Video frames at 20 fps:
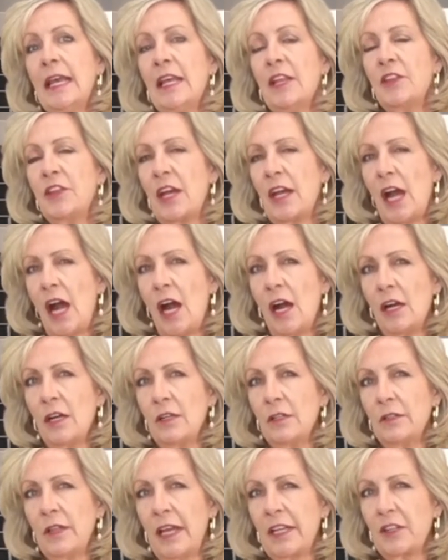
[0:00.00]
There
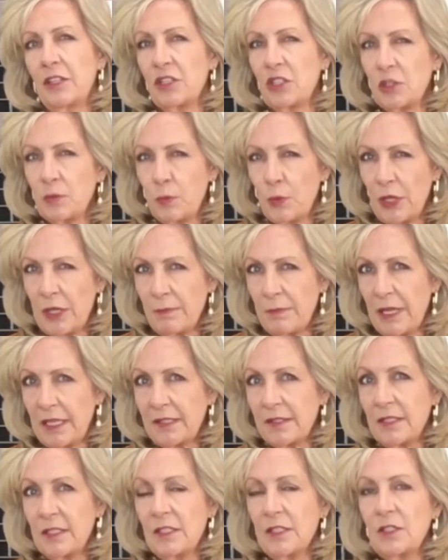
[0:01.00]
are like the spring
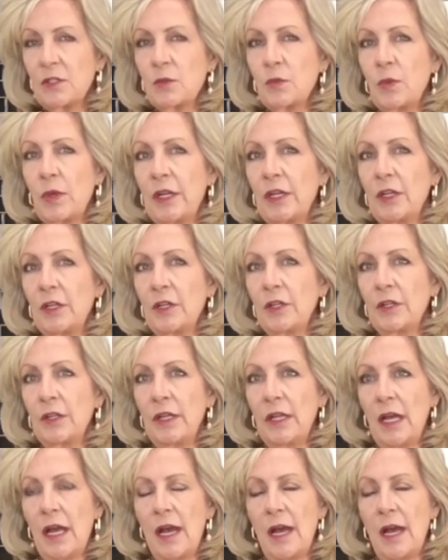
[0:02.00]
mixes where